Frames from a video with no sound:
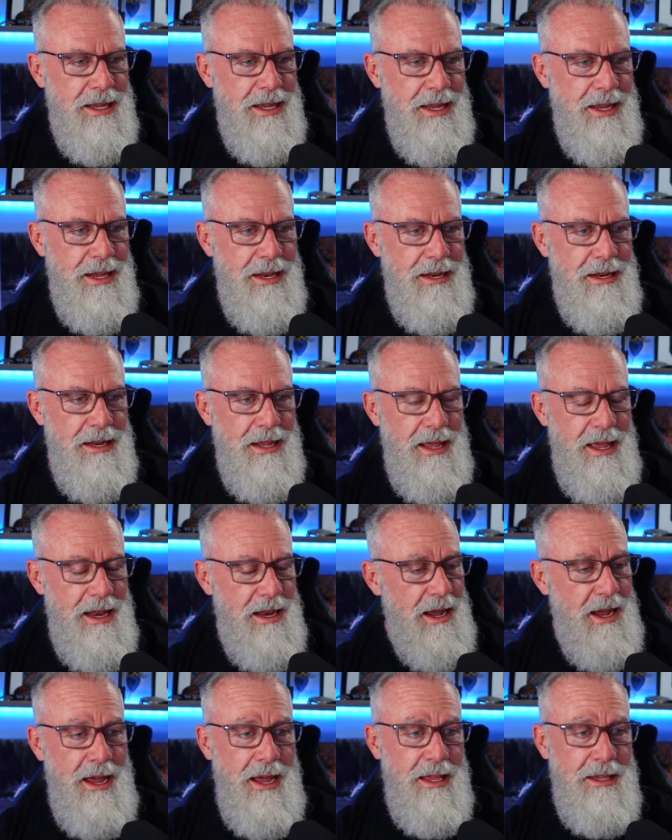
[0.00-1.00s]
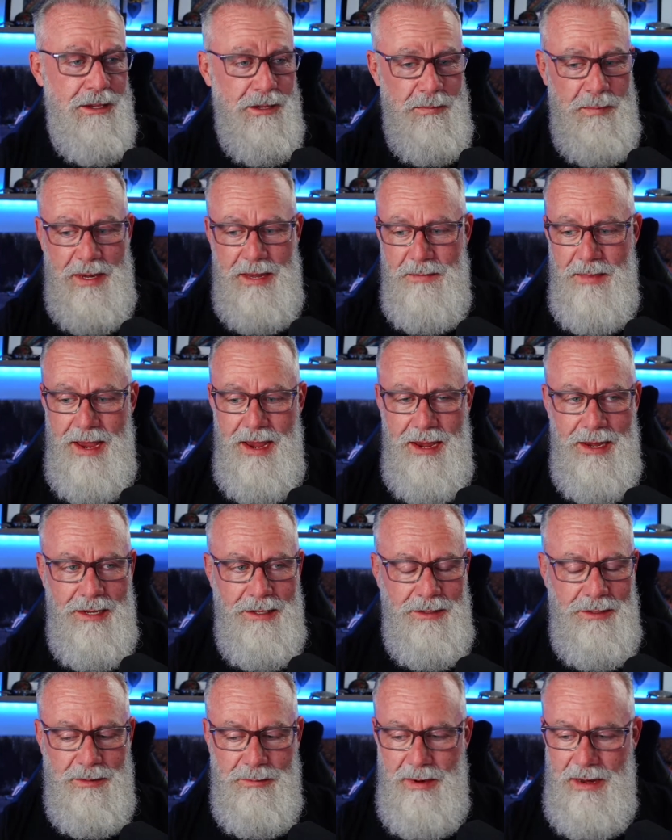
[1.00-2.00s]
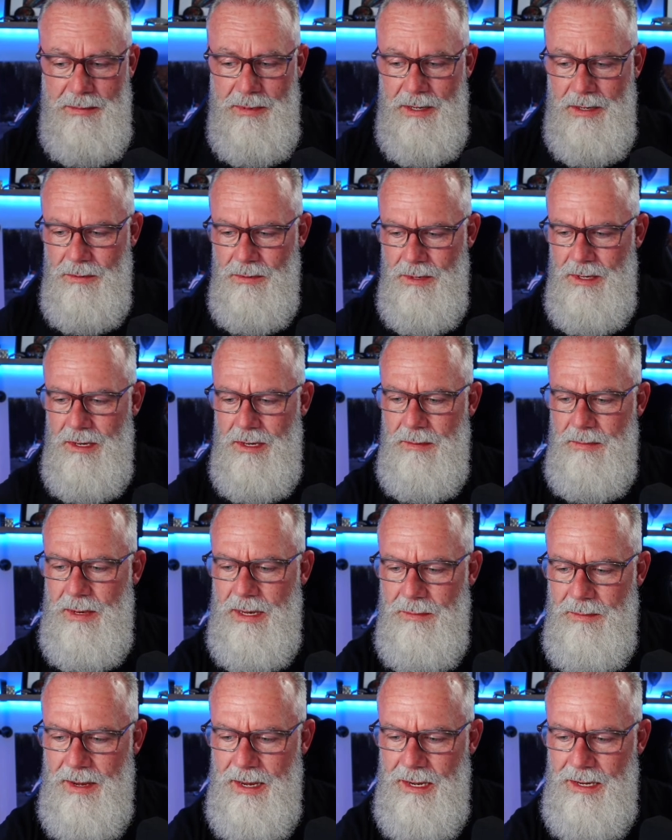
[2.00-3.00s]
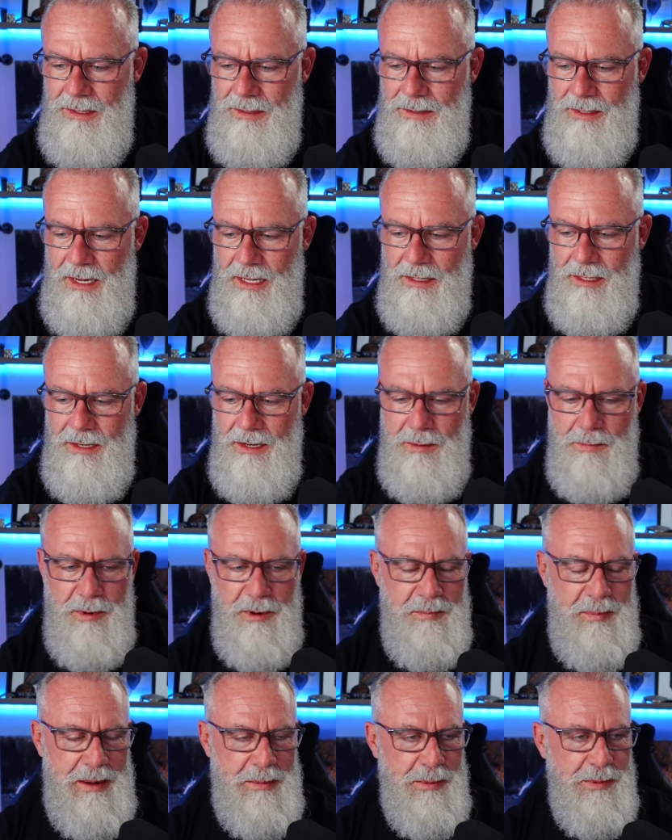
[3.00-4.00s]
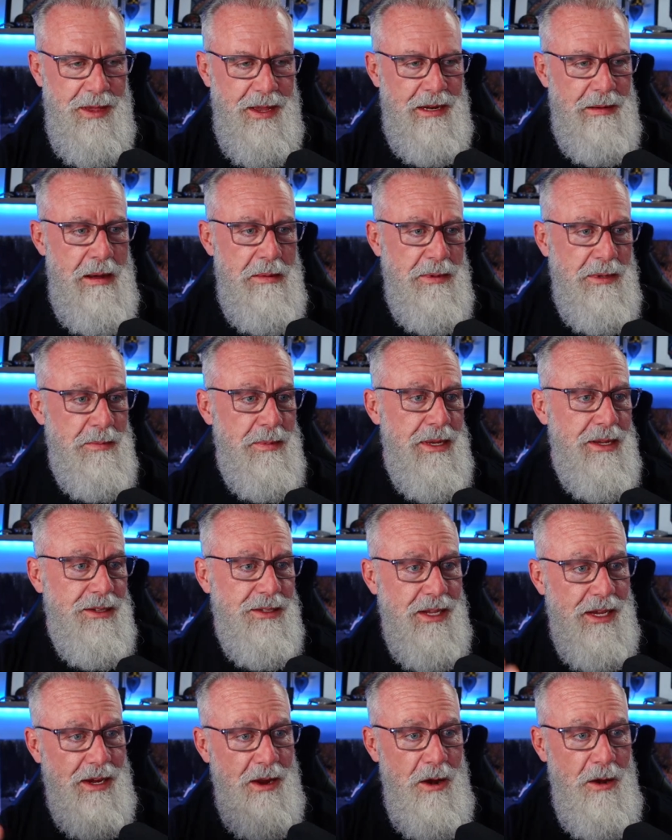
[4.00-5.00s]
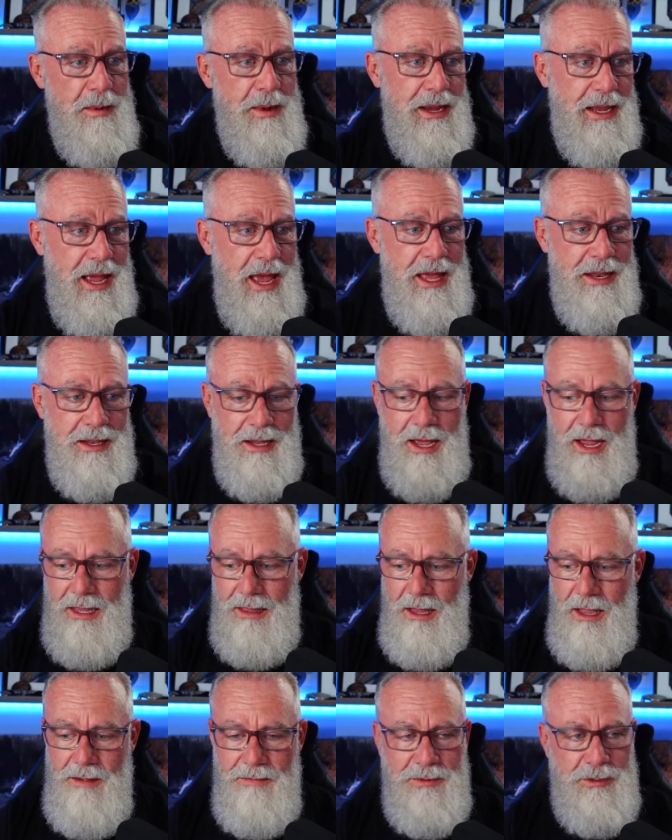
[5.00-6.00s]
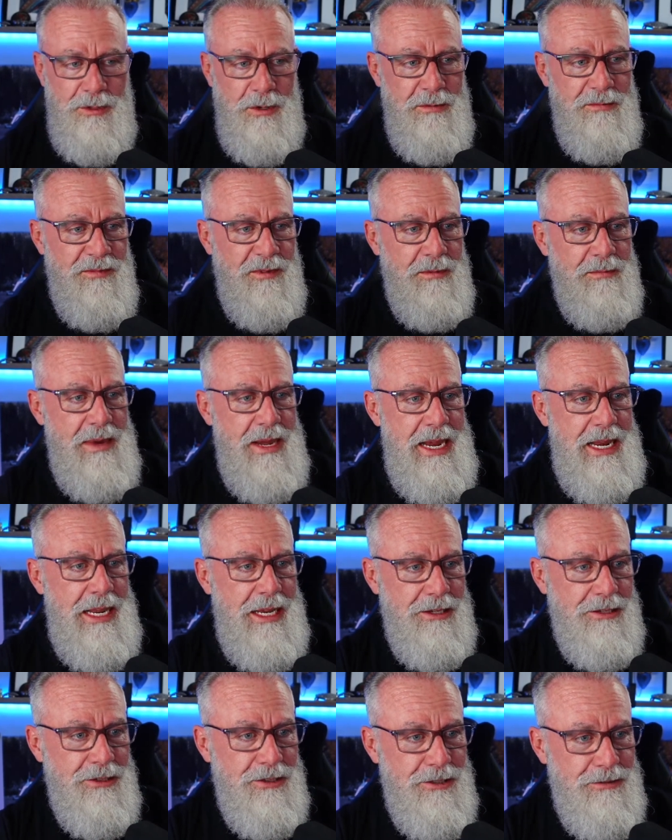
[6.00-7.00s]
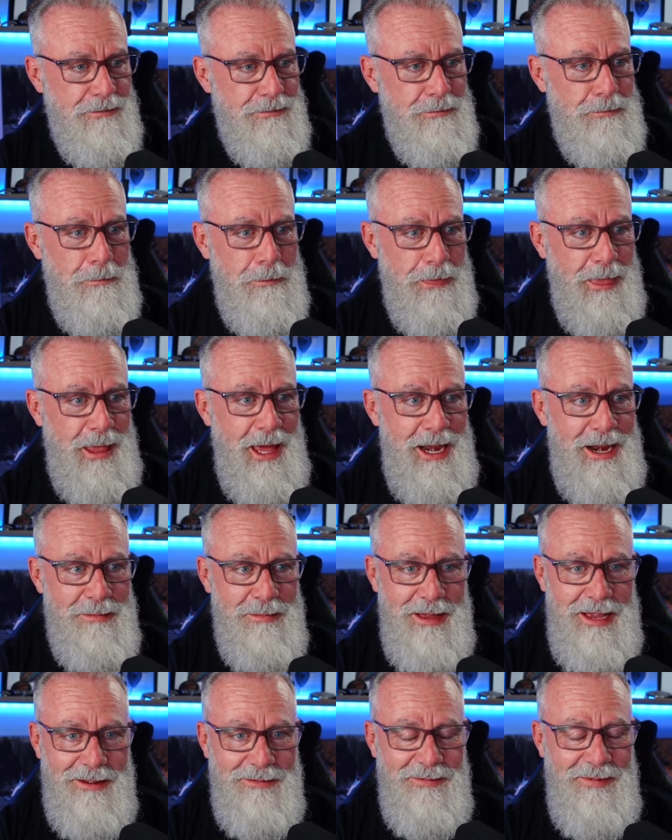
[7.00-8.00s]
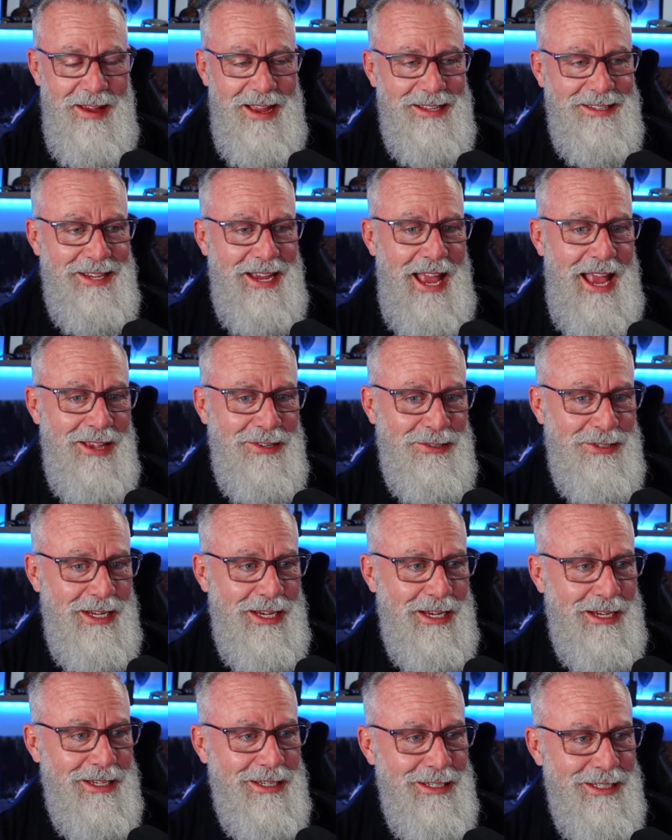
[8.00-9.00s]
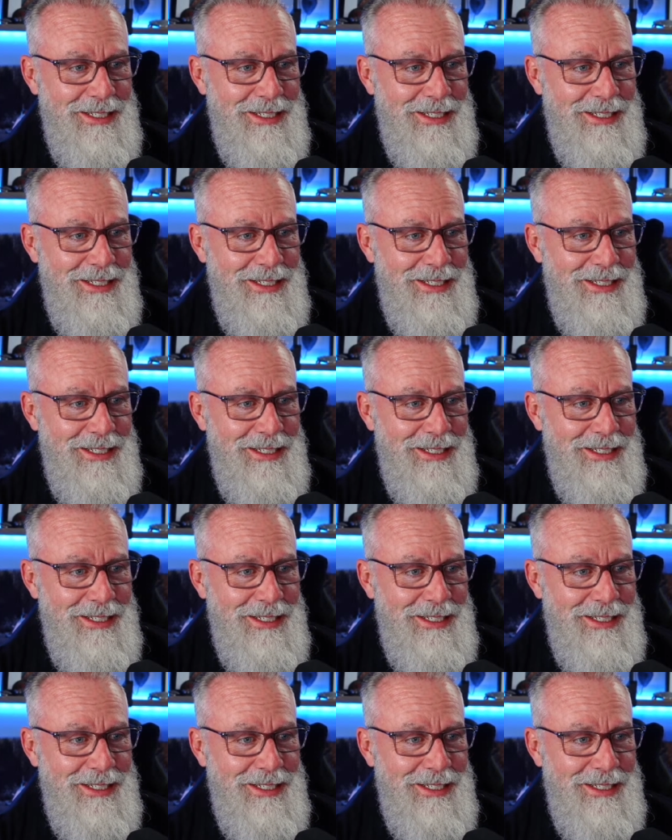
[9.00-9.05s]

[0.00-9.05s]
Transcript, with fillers: And and you'd be amazed, or maybe you wouldn't be amazed, at the number of people that come up to me and say, "Oh my God, I love Zoom for meetings," and I'm like, "Fantastic!"